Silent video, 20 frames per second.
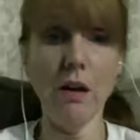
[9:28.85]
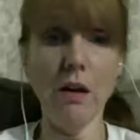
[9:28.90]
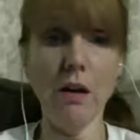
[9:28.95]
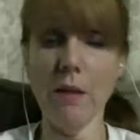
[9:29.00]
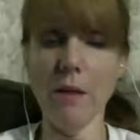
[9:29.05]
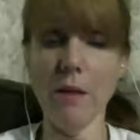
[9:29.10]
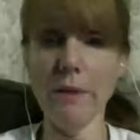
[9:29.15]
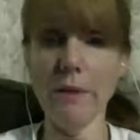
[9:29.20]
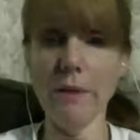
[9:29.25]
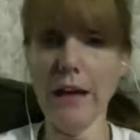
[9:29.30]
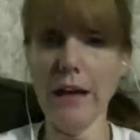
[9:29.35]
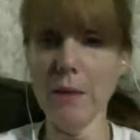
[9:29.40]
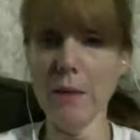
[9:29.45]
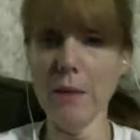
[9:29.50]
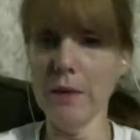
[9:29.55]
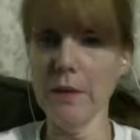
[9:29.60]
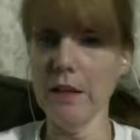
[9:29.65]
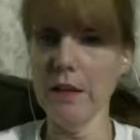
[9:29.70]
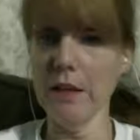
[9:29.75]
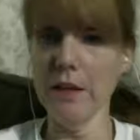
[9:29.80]
I mean, I'm
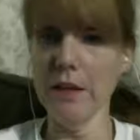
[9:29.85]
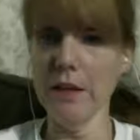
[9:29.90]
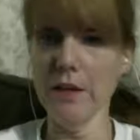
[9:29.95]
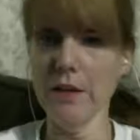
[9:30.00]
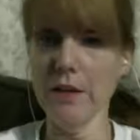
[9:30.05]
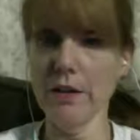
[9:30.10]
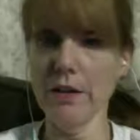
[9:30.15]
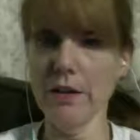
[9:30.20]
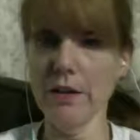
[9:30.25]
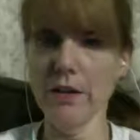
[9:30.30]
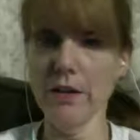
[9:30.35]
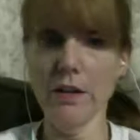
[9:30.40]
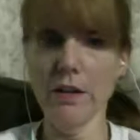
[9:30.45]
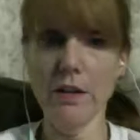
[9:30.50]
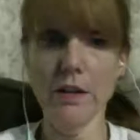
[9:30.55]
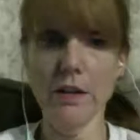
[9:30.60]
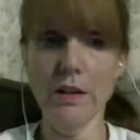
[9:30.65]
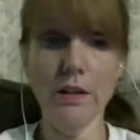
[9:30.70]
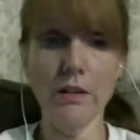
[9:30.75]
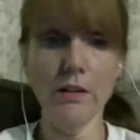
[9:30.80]
in here
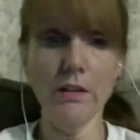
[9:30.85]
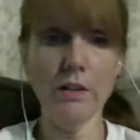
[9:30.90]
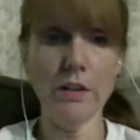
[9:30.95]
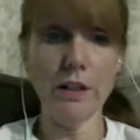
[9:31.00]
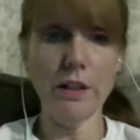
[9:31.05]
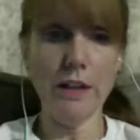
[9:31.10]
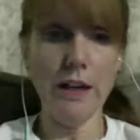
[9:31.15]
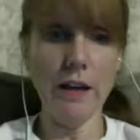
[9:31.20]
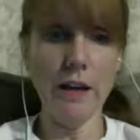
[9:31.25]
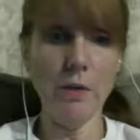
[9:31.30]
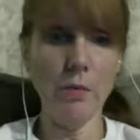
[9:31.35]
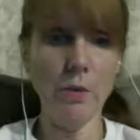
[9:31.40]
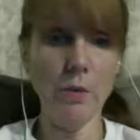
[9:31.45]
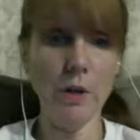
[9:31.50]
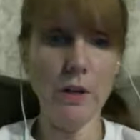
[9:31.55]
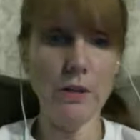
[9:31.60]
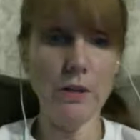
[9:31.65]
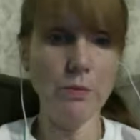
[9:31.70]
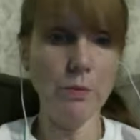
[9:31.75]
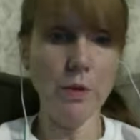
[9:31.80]
looking at
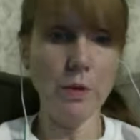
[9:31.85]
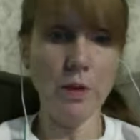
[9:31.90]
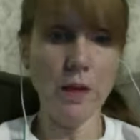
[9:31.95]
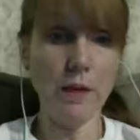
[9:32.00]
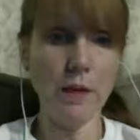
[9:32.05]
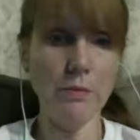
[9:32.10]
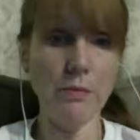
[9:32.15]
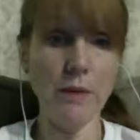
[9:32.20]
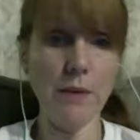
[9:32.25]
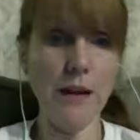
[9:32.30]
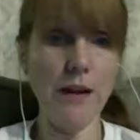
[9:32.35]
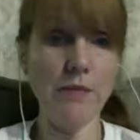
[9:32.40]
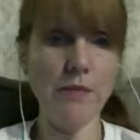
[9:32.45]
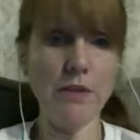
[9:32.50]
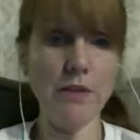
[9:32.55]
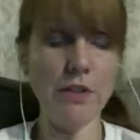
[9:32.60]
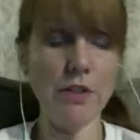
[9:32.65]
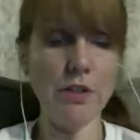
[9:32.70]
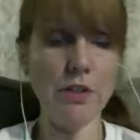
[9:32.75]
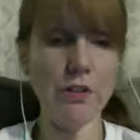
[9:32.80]
one where I'm having
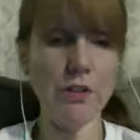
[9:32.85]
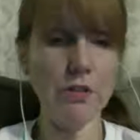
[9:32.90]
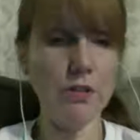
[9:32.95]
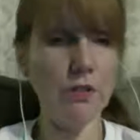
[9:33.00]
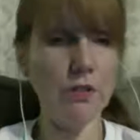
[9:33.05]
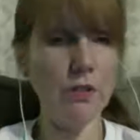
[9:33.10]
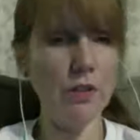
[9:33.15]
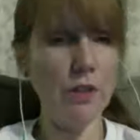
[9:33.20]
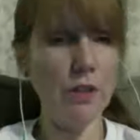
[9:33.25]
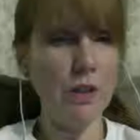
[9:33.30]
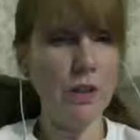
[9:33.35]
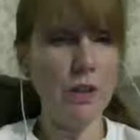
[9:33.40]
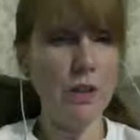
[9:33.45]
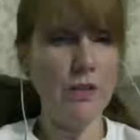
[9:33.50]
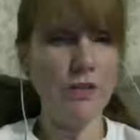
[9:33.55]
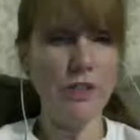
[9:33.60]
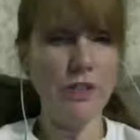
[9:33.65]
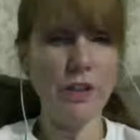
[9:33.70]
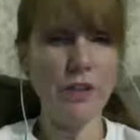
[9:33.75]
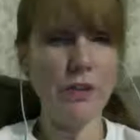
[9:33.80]
to
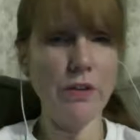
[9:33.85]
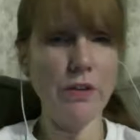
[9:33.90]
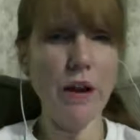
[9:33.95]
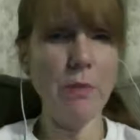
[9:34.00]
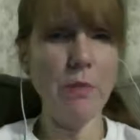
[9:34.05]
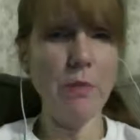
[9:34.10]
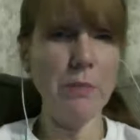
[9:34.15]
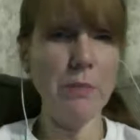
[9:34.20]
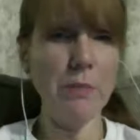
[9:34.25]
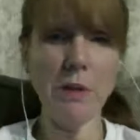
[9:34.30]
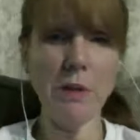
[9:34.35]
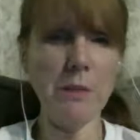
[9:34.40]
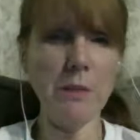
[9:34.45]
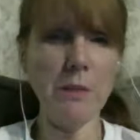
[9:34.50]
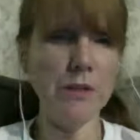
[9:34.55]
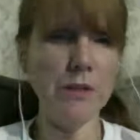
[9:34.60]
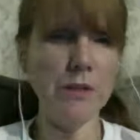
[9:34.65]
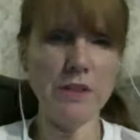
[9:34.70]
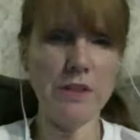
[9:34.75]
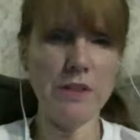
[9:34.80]
figure out
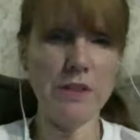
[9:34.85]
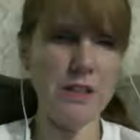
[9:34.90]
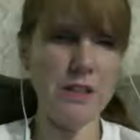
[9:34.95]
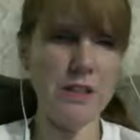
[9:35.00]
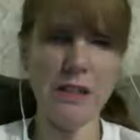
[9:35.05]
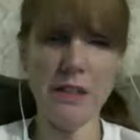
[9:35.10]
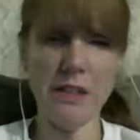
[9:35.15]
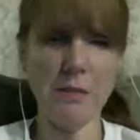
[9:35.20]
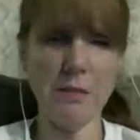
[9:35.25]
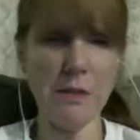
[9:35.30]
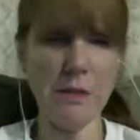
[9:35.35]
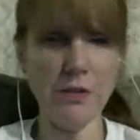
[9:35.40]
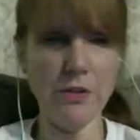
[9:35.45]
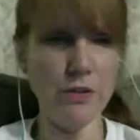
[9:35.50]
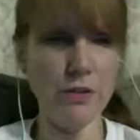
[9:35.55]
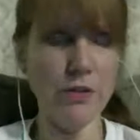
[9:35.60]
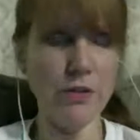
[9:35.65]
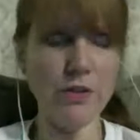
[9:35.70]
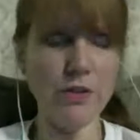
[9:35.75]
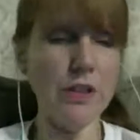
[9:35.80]
millimeters to
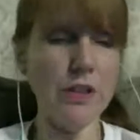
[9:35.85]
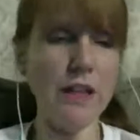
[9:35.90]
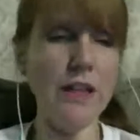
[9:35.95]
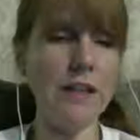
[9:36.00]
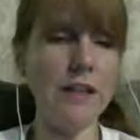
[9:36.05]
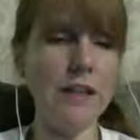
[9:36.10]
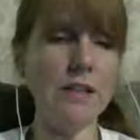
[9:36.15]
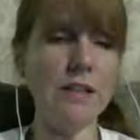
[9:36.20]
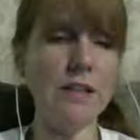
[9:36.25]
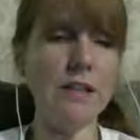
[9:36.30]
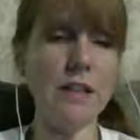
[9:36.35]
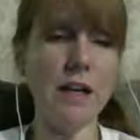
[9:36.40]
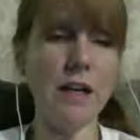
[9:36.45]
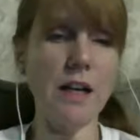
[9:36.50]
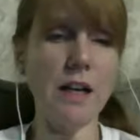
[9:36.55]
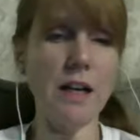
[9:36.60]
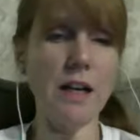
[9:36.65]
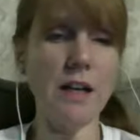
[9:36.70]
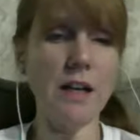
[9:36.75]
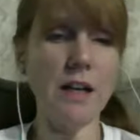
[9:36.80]
centimeters, and
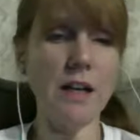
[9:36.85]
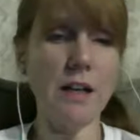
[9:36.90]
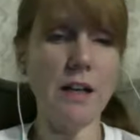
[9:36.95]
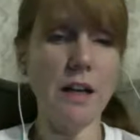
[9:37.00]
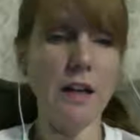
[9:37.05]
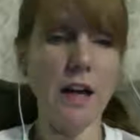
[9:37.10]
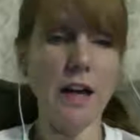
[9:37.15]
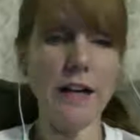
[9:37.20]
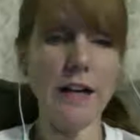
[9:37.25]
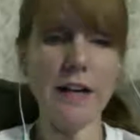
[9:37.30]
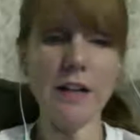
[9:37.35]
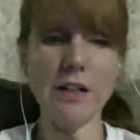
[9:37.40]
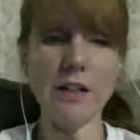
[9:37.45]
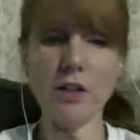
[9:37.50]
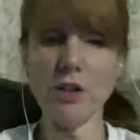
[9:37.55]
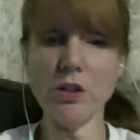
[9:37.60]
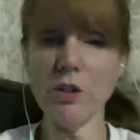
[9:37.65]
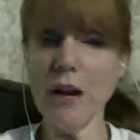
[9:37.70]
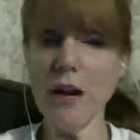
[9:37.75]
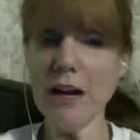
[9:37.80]
I get a
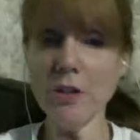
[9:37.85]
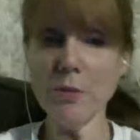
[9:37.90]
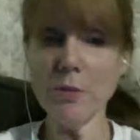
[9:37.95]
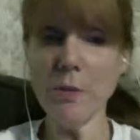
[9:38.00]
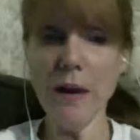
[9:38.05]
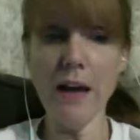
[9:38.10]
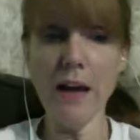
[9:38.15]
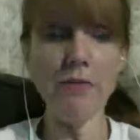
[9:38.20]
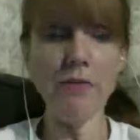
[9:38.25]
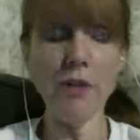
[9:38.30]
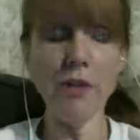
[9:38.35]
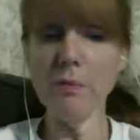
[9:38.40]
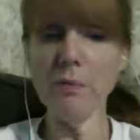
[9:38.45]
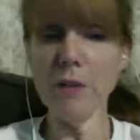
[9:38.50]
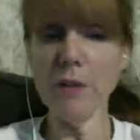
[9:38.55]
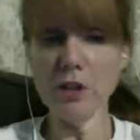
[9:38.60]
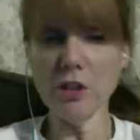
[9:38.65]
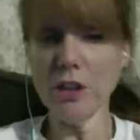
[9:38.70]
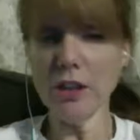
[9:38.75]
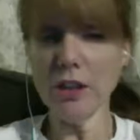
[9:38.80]
scratch pad, very
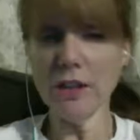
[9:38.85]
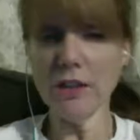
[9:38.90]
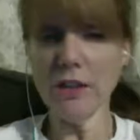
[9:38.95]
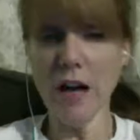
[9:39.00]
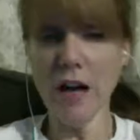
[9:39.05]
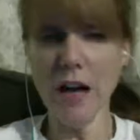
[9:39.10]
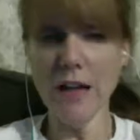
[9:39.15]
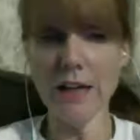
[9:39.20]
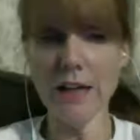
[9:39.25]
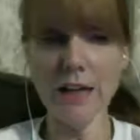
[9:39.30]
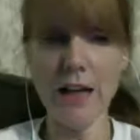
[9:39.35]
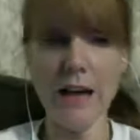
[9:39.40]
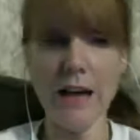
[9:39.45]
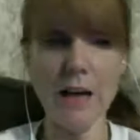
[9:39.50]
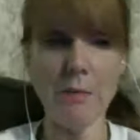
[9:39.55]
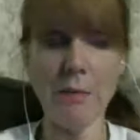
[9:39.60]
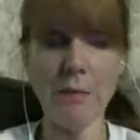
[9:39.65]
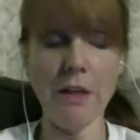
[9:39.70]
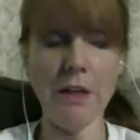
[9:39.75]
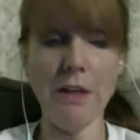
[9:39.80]
much like Khan
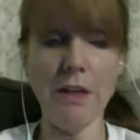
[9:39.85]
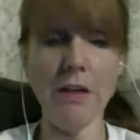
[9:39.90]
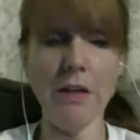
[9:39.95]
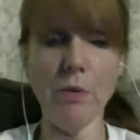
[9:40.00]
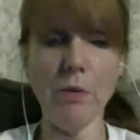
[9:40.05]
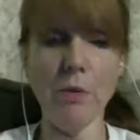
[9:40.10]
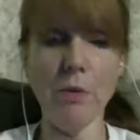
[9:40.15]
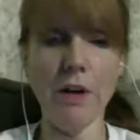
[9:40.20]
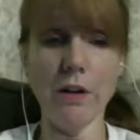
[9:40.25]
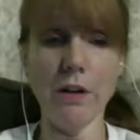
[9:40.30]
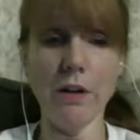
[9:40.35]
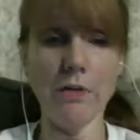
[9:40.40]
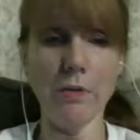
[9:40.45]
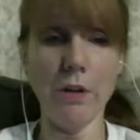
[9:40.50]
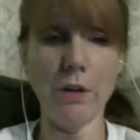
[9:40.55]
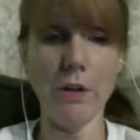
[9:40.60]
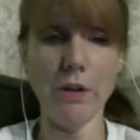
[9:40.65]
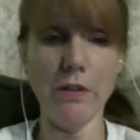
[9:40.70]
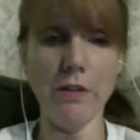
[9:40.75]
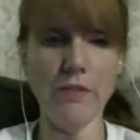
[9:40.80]
Academy. And I know we
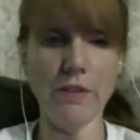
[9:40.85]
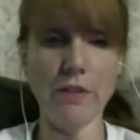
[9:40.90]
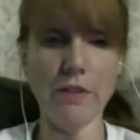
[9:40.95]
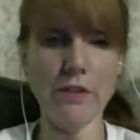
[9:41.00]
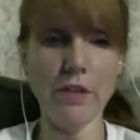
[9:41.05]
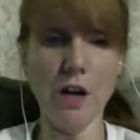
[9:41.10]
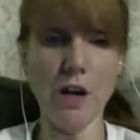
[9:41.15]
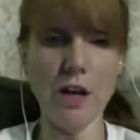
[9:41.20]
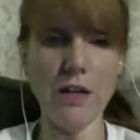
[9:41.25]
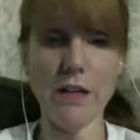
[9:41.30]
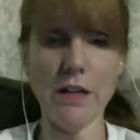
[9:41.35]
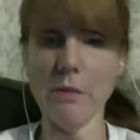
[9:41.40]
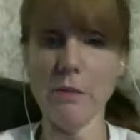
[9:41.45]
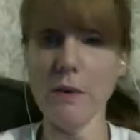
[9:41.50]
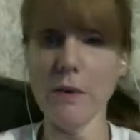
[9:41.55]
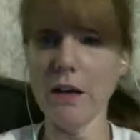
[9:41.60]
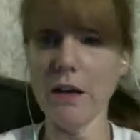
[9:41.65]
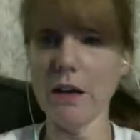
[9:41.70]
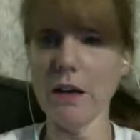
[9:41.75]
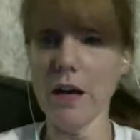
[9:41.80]
aren't even talking
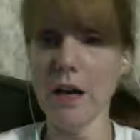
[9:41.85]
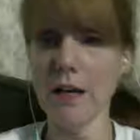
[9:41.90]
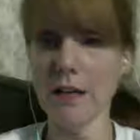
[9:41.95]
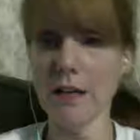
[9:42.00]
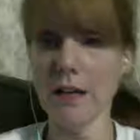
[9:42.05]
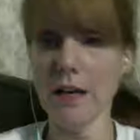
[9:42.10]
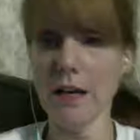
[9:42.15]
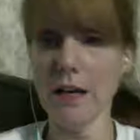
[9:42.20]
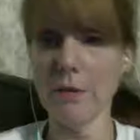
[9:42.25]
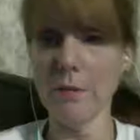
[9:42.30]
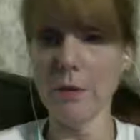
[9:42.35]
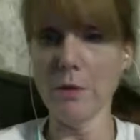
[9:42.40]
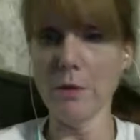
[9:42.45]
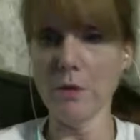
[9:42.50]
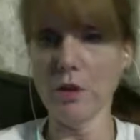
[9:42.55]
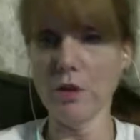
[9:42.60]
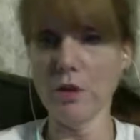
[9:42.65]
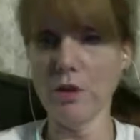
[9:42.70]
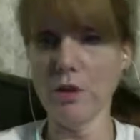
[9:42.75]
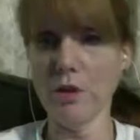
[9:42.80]
about Khan Academy, which
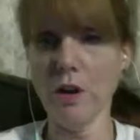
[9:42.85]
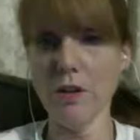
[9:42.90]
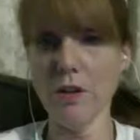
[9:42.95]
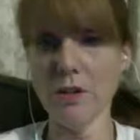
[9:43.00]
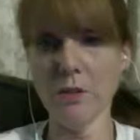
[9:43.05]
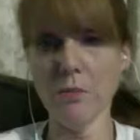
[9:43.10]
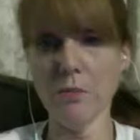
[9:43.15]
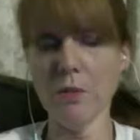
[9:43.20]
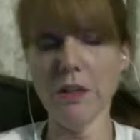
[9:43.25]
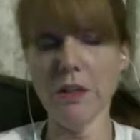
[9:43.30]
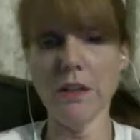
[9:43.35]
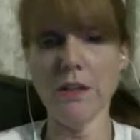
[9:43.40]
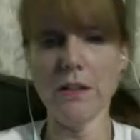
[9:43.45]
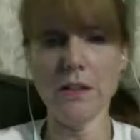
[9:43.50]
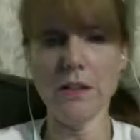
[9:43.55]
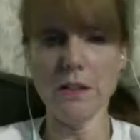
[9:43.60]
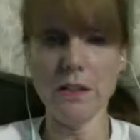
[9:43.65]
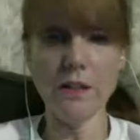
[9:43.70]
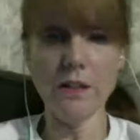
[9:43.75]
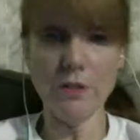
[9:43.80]
could also be
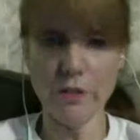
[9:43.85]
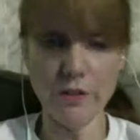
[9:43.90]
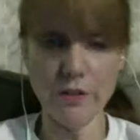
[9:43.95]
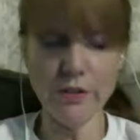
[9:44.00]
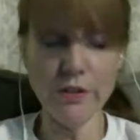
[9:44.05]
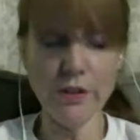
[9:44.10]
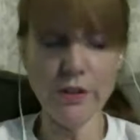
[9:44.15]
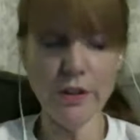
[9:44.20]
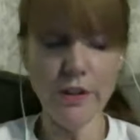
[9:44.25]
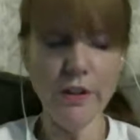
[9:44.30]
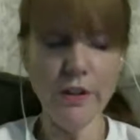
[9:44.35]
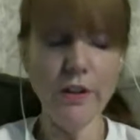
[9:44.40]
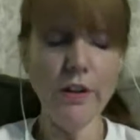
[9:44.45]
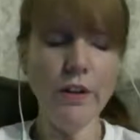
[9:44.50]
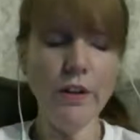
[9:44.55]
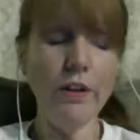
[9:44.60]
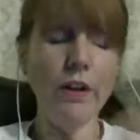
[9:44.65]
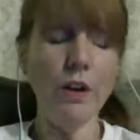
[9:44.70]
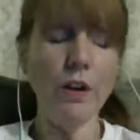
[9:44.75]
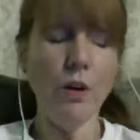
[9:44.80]
considered
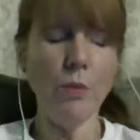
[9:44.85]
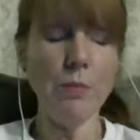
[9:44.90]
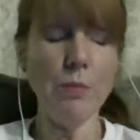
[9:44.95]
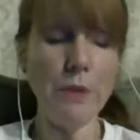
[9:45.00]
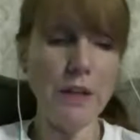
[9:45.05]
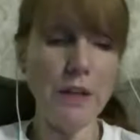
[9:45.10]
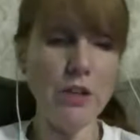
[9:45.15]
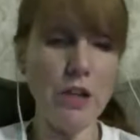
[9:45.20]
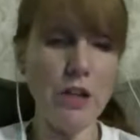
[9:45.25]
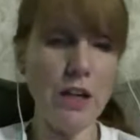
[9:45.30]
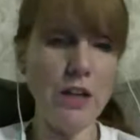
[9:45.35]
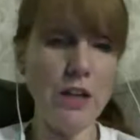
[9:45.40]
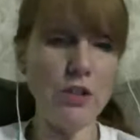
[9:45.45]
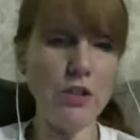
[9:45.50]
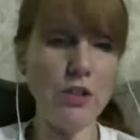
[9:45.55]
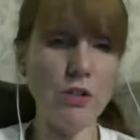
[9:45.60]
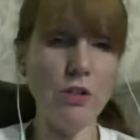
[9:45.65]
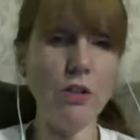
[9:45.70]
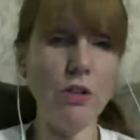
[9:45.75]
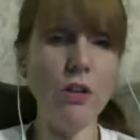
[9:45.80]
open
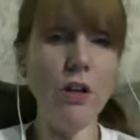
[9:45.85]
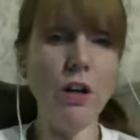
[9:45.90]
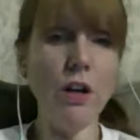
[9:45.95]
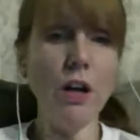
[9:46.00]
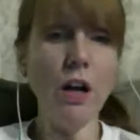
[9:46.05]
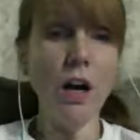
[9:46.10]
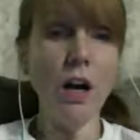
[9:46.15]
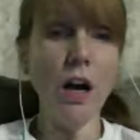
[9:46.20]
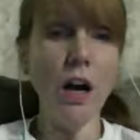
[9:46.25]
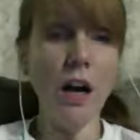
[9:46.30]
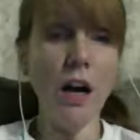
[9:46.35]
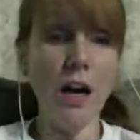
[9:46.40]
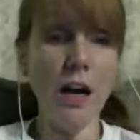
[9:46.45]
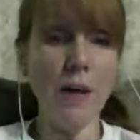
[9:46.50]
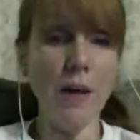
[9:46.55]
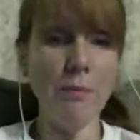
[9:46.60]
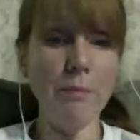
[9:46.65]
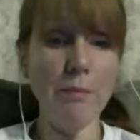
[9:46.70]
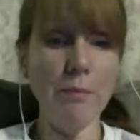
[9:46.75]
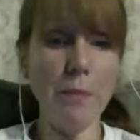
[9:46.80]
educational,
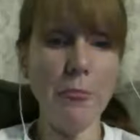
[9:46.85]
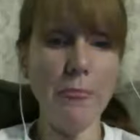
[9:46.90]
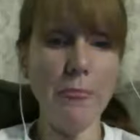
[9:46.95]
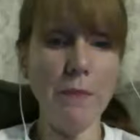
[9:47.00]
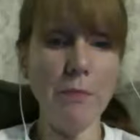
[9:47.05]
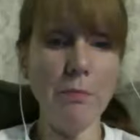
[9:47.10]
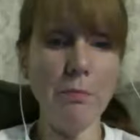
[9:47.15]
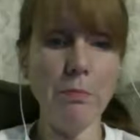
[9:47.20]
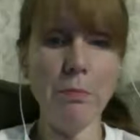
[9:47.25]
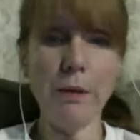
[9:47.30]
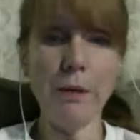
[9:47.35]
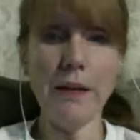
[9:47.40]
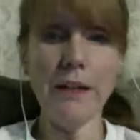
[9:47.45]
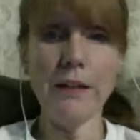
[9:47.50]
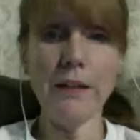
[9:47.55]
but